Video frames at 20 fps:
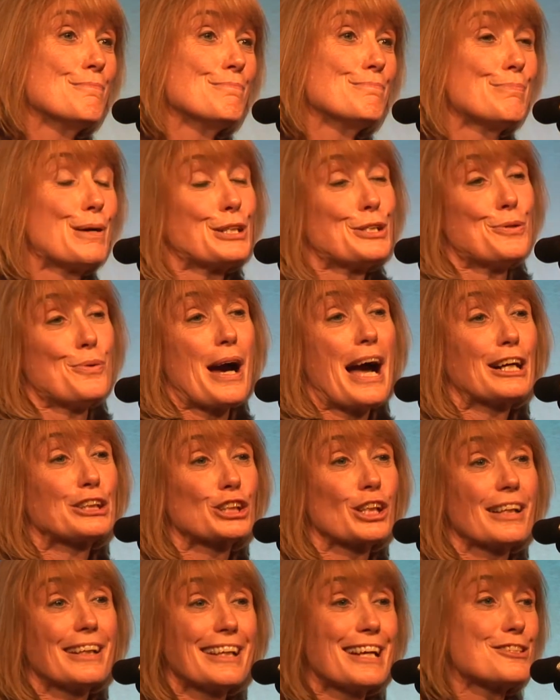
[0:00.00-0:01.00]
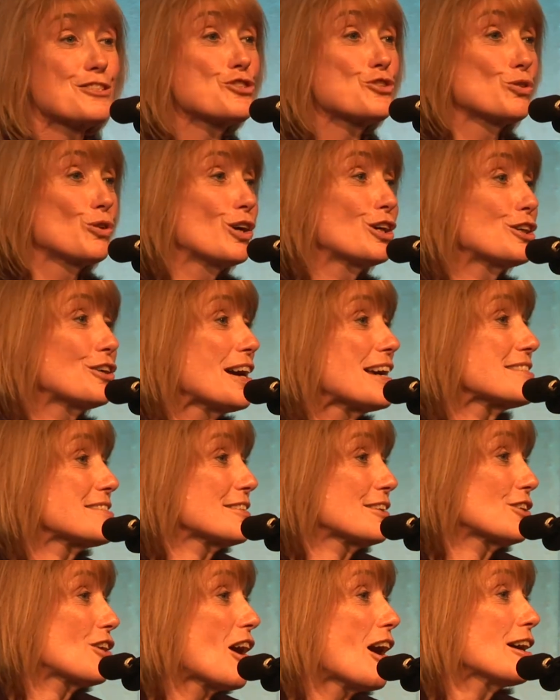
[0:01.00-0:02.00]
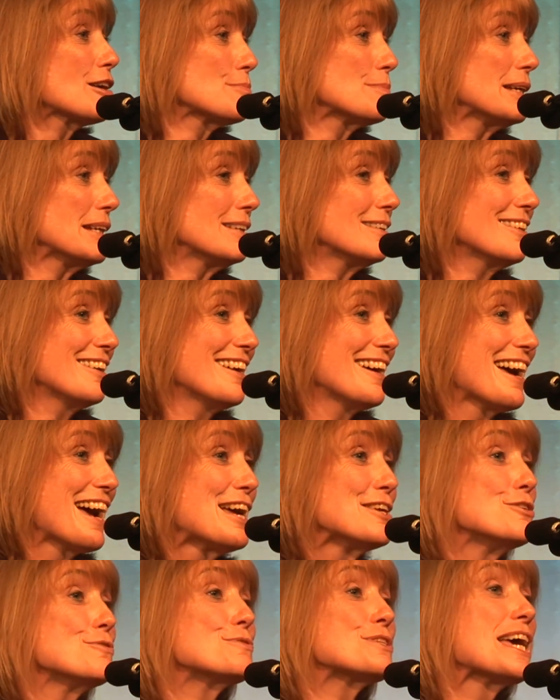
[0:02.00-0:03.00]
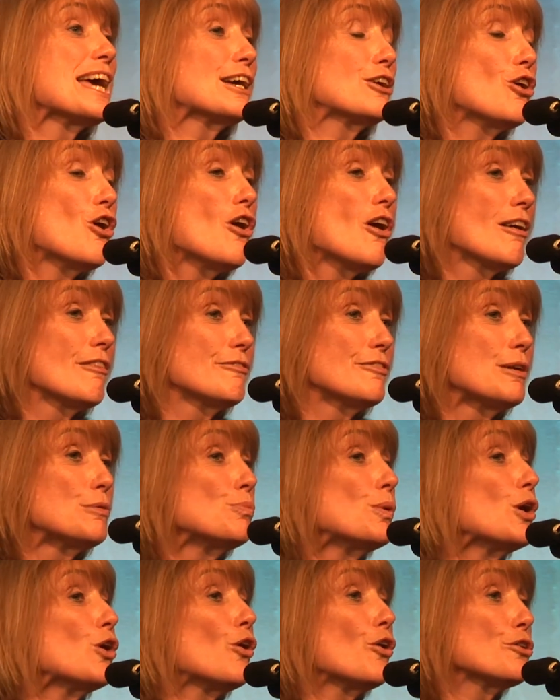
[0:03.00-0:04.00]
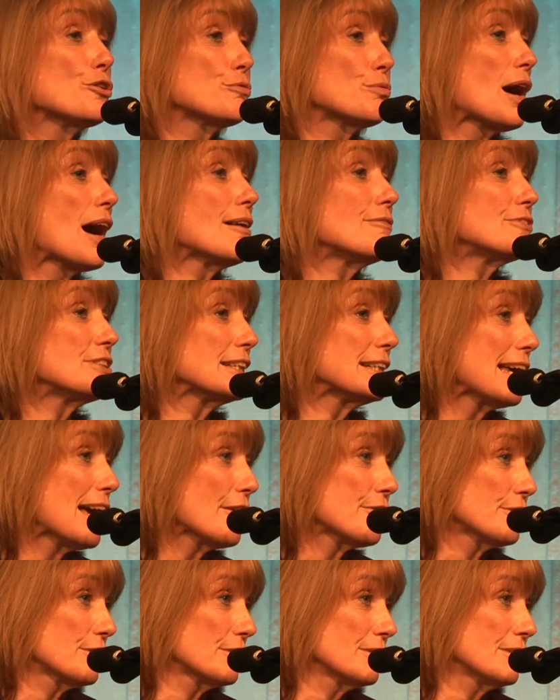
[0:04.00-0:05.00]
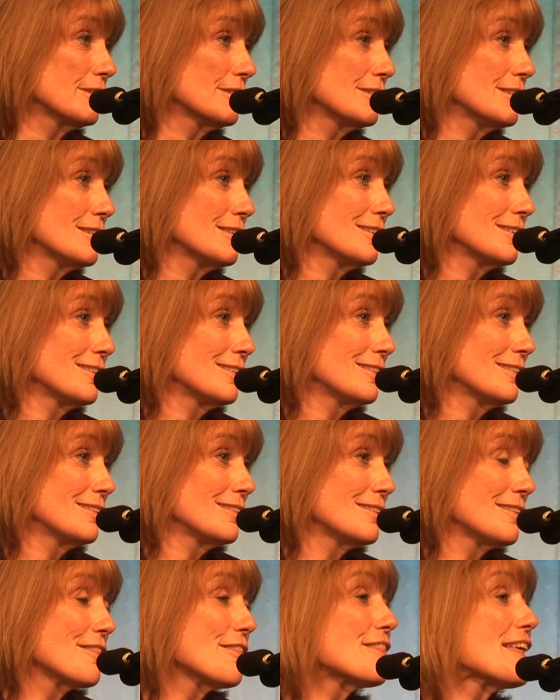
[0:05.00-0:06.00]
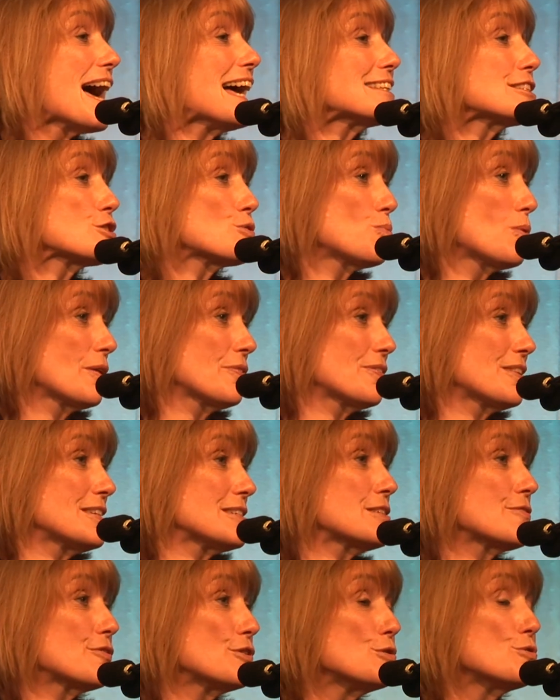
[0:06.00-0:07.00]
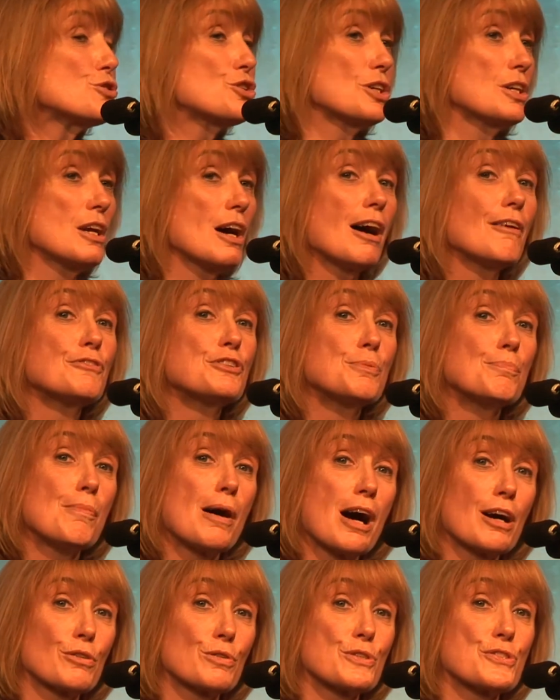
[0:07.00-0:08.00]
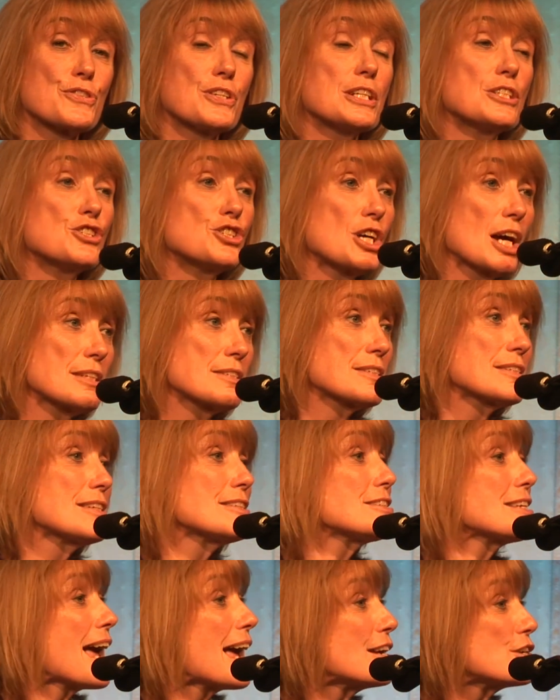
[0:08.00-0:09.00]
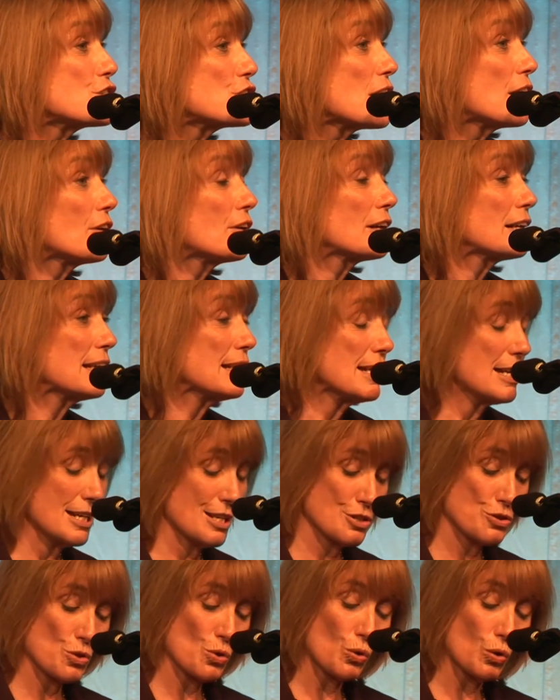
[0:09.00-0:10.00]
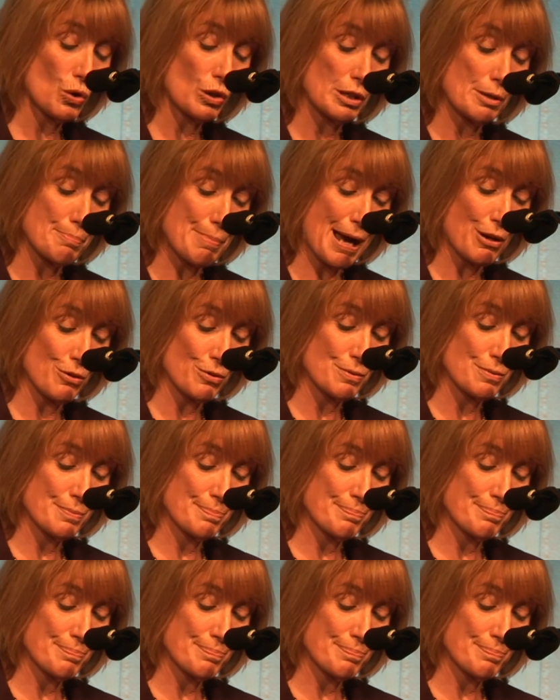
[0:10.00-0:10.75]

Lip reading: but you actually get stronger as an economy and you take off and we all thrive together. That's what this fusion of democracy, justice, and charity is all about.